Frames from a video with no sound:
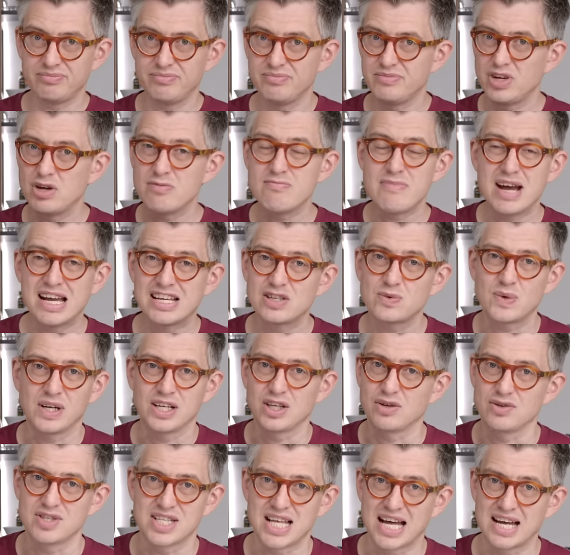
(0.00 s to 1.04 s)
you may as well
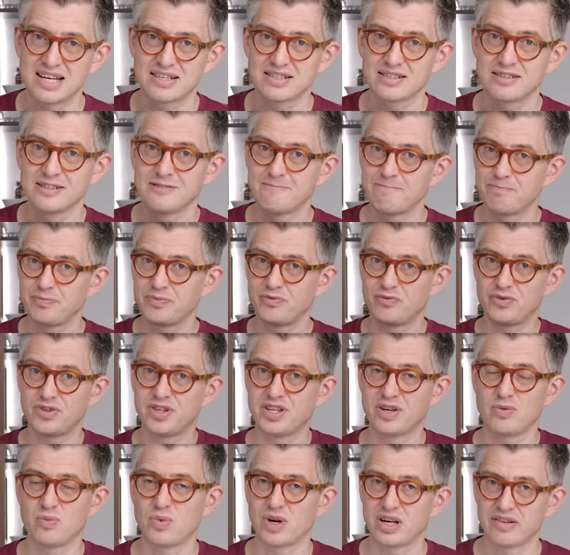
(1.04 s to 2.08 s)
use that
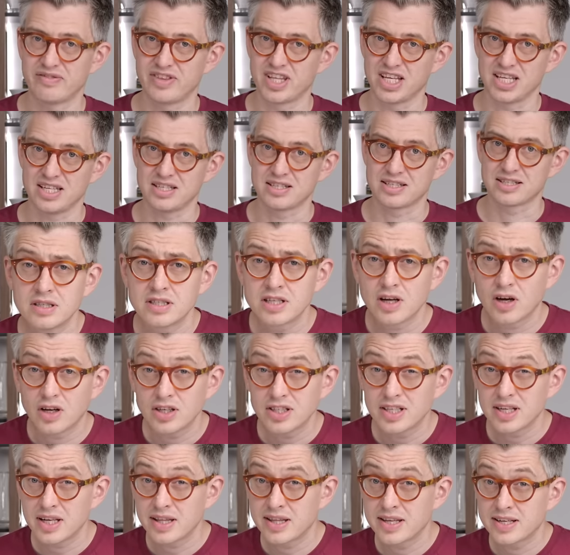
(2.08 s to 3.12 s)
than one of these. So
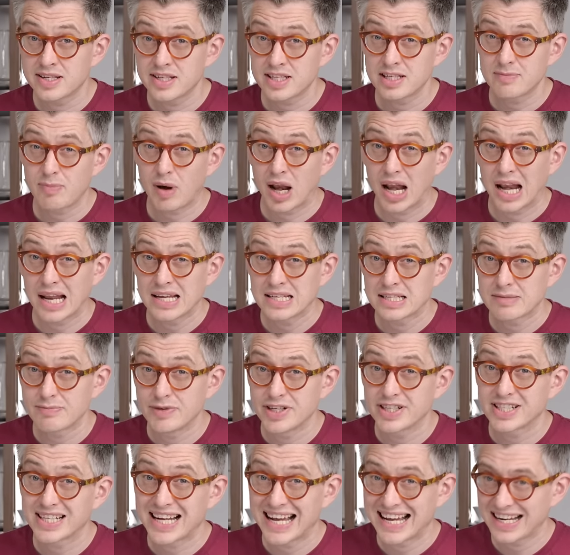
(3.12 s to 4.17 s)
onto the
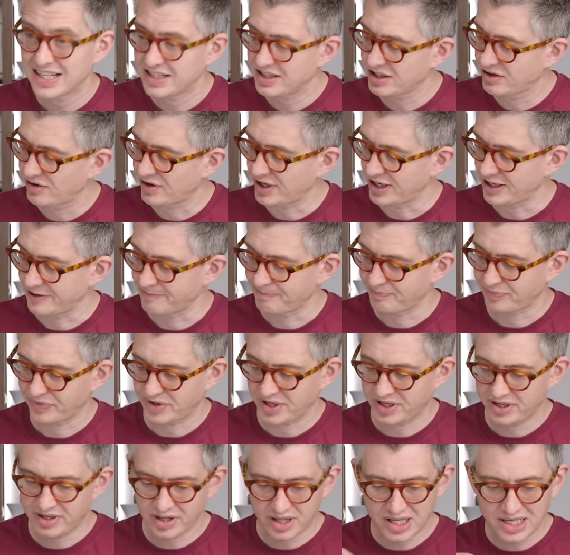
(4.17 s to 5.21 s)
displacement category,
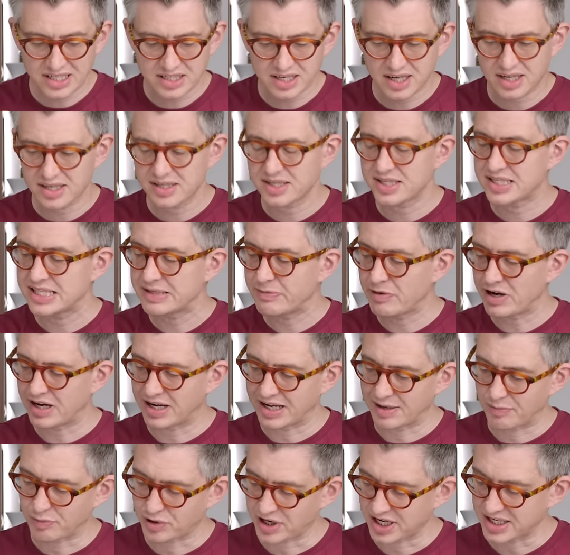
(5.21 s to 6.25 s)
and these are
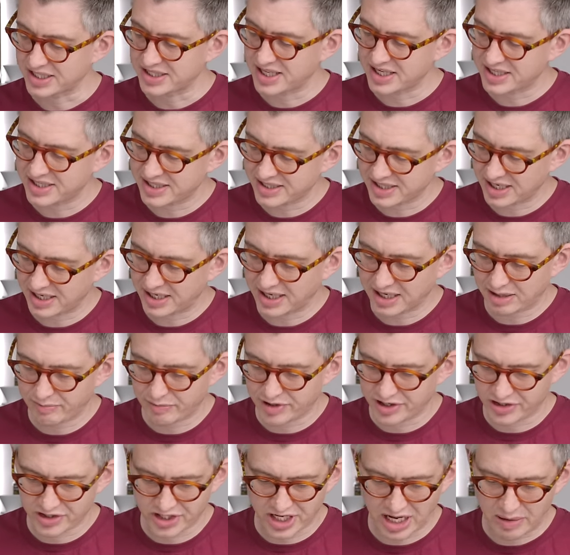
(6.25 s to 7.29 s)
similarly priced. This is a little
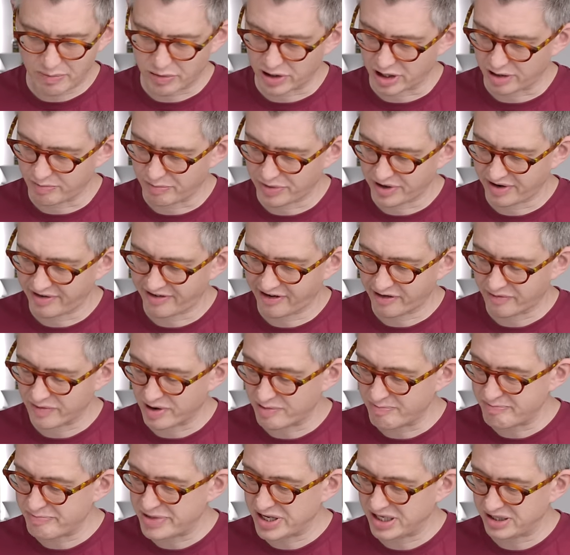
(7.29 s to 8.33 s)
bit cheaper, but from a
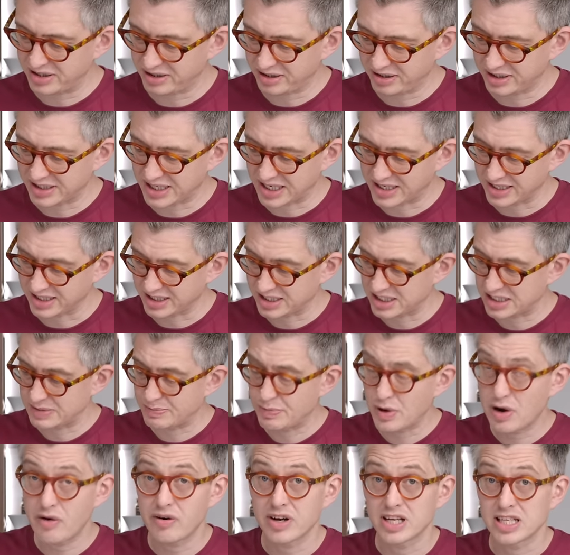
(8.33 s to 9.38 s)
build and
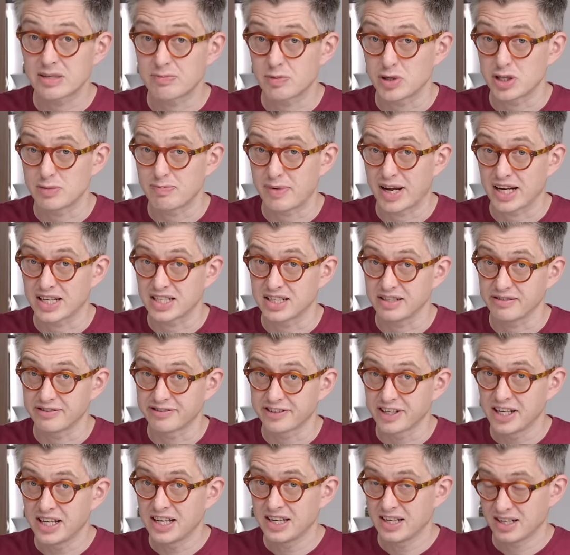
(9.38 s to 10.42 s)
experience perspective,
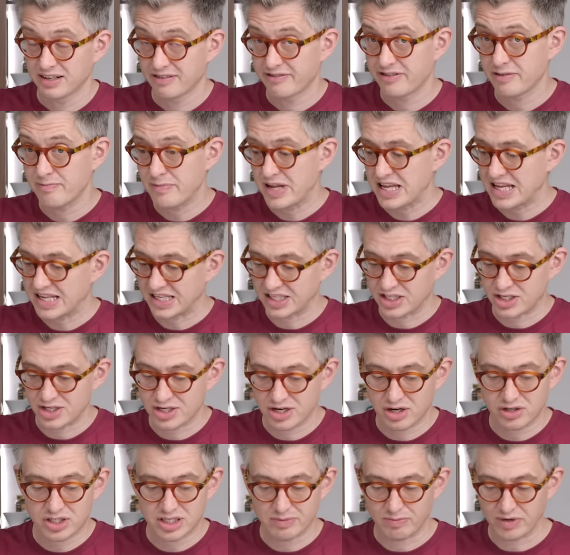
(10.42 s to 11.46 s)
for me is
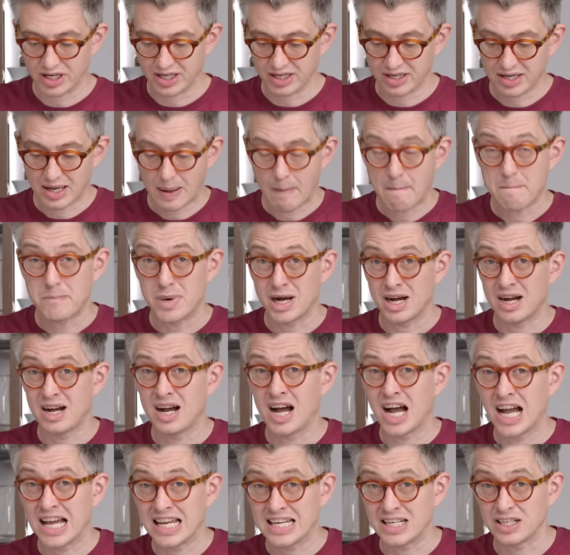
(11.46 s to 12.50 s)
notably
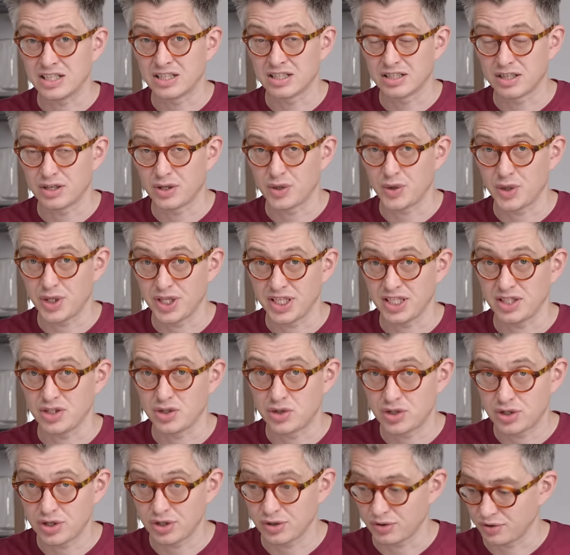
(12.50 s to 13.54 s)
behind on these
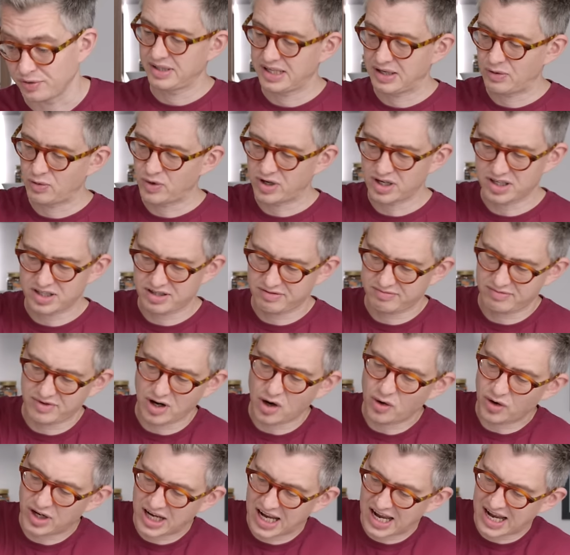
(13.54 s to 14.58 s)
two. It worked
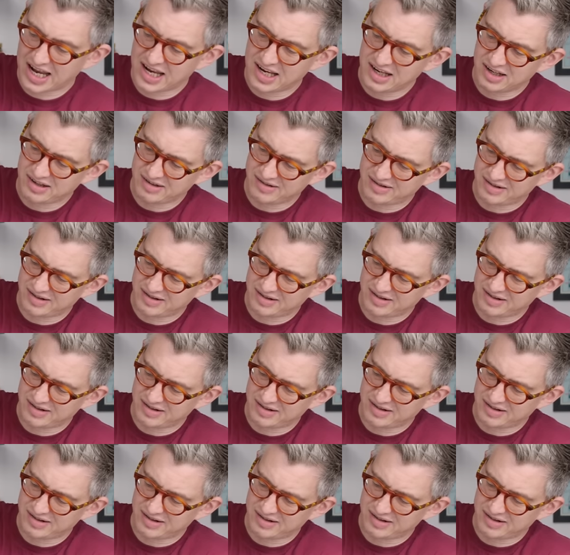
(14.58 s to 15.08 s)
okay.